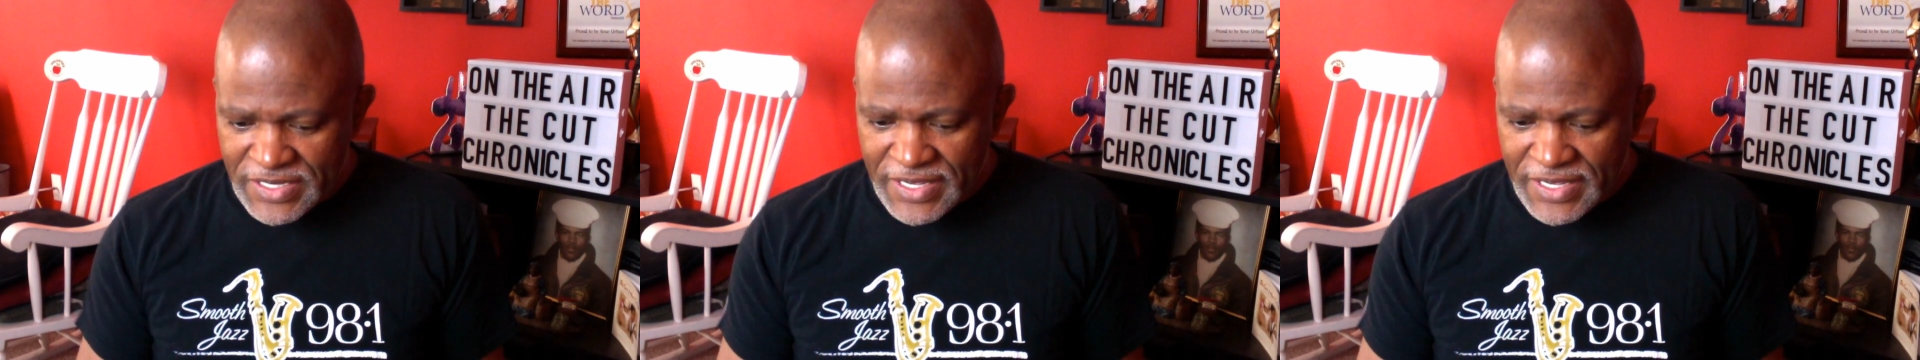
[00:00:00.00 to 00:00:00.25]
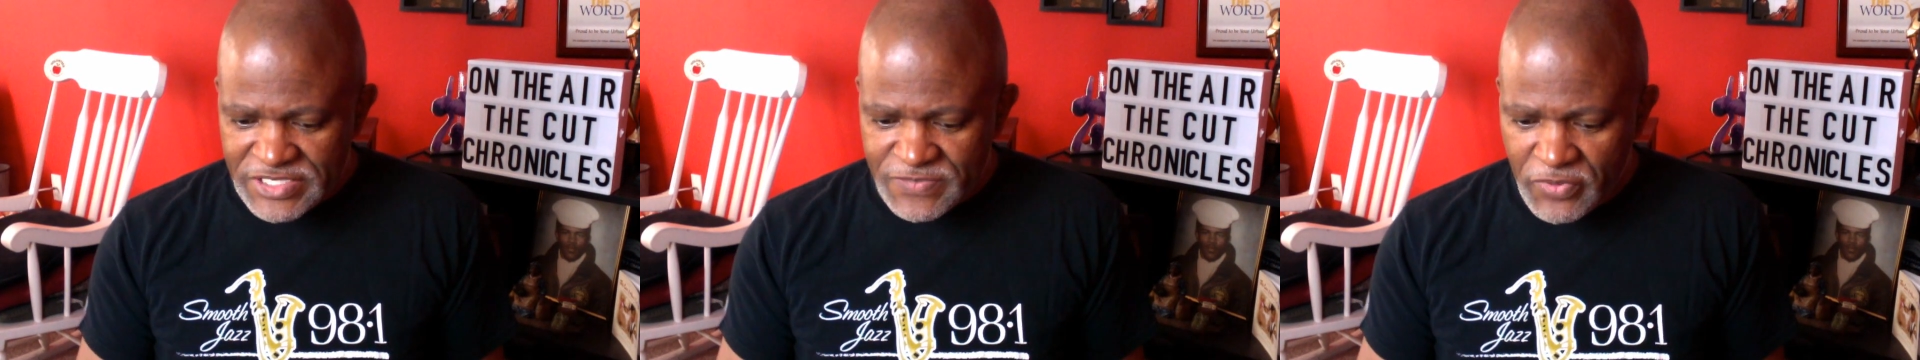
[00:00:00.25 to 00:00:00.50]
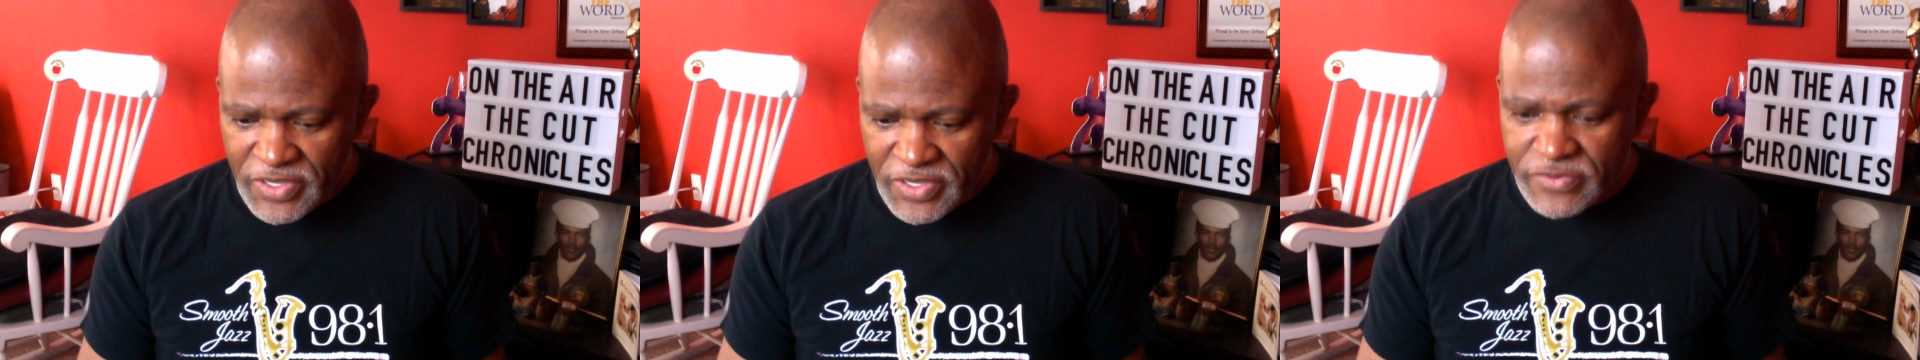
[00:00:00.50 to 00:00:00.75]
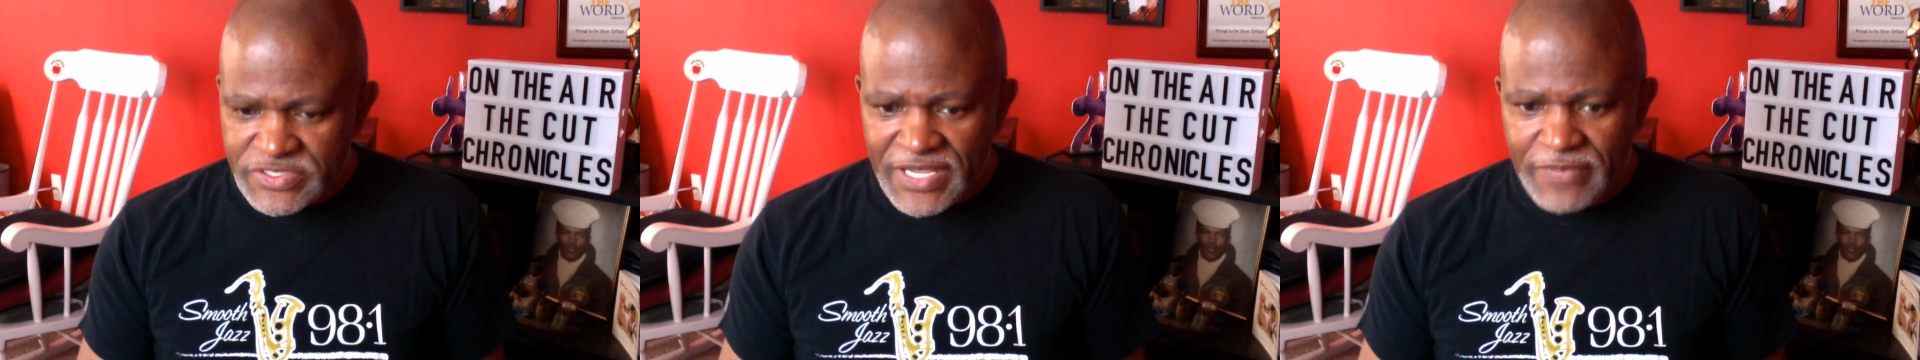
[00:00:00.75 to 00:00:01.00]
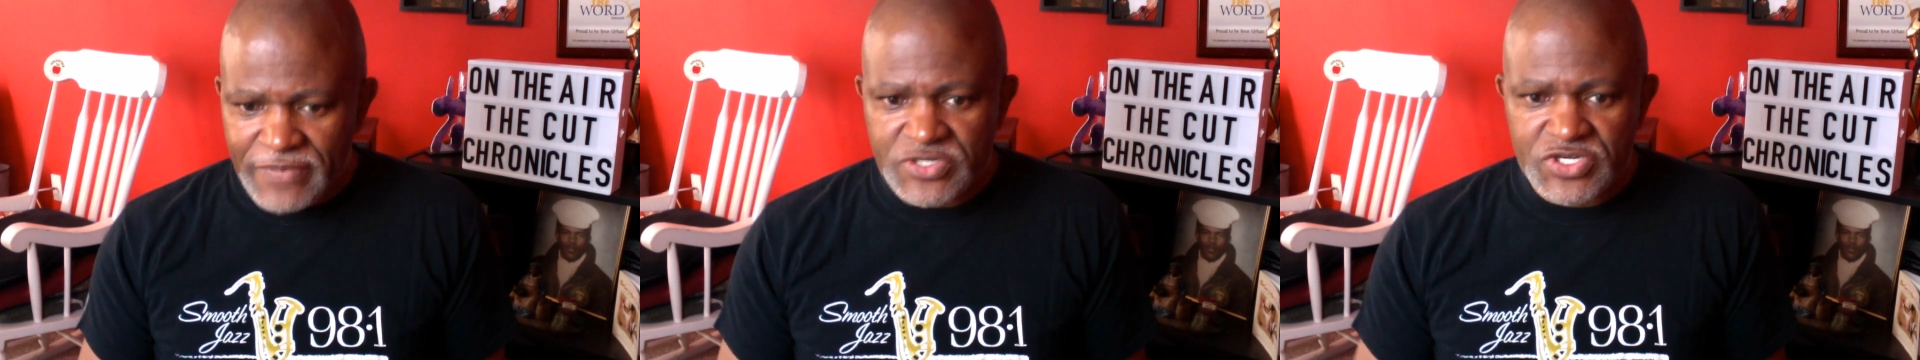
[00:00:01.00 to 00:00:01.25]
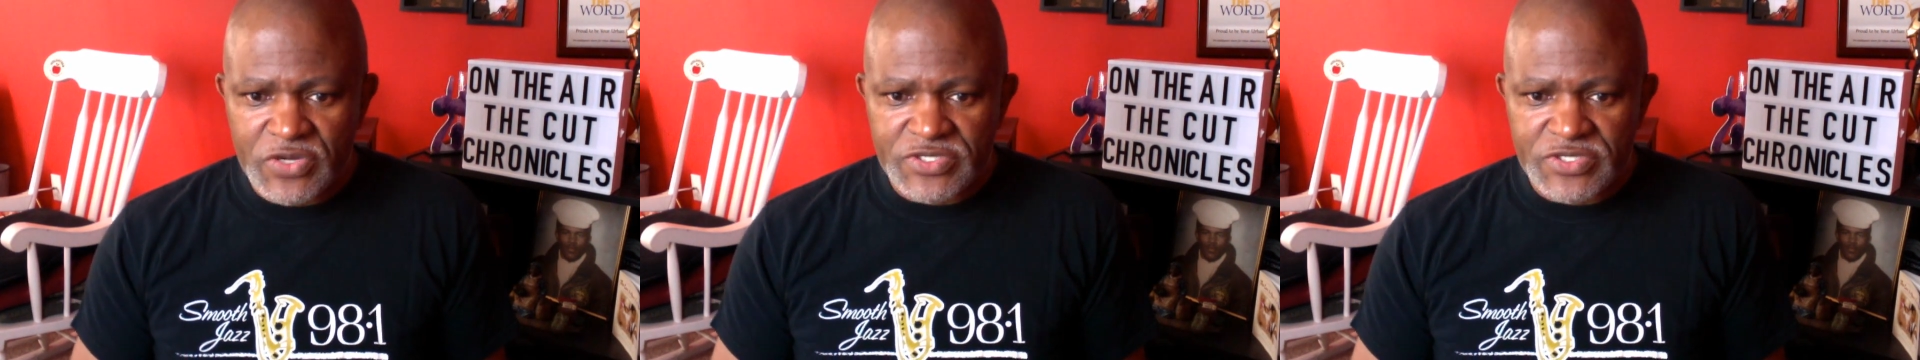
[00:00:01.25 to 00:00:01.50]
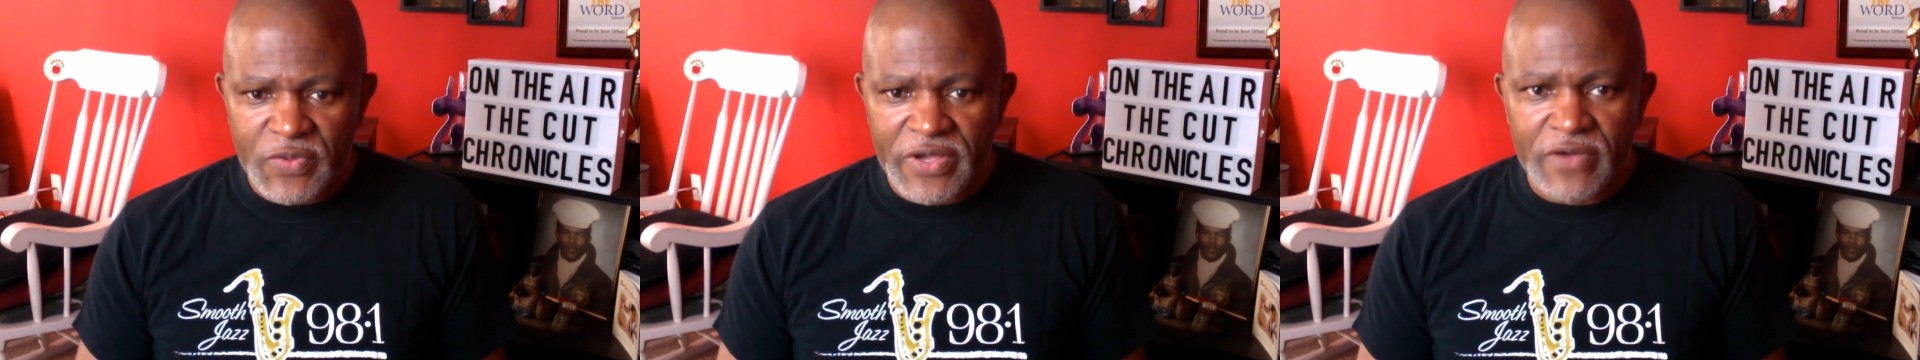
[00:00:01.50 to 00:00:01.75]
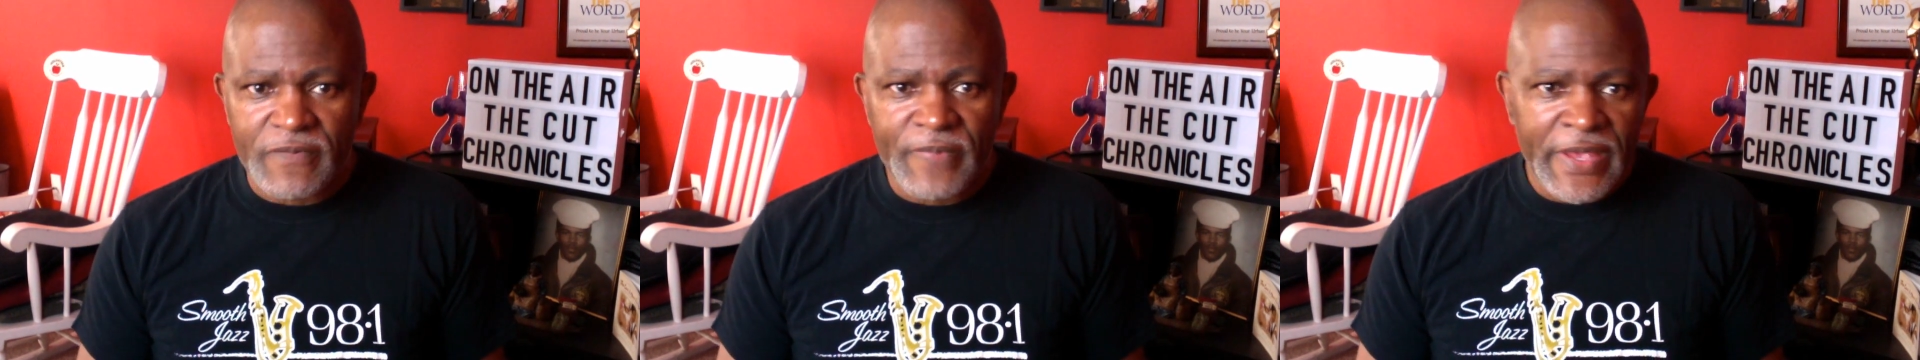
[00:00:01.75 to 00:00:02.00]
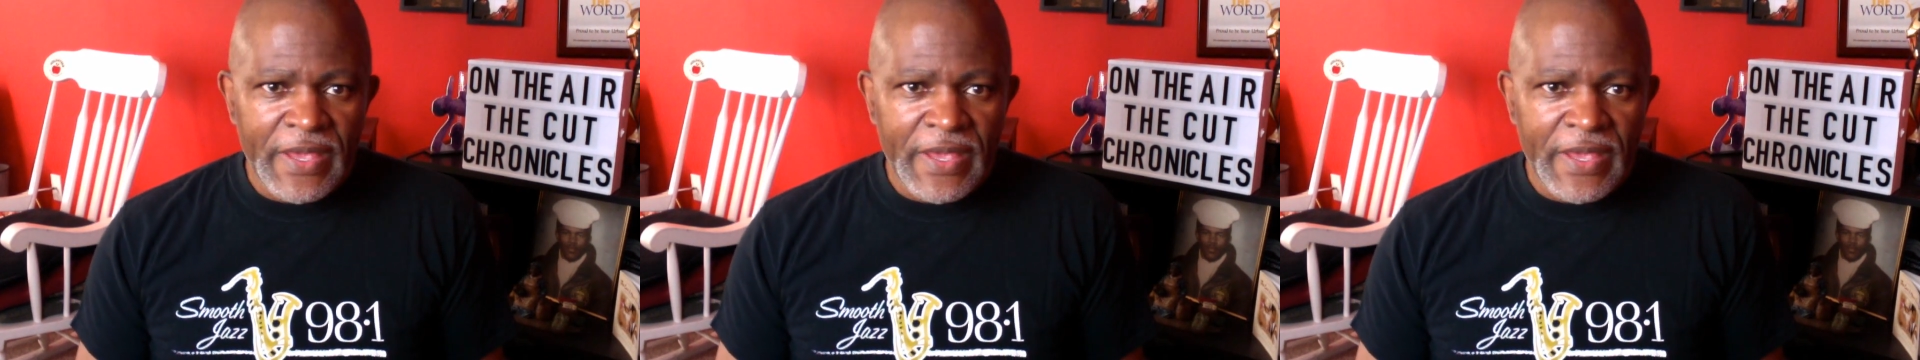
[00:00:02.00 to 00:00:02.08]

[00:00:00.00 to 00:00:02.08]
and gospel entertainment show as well.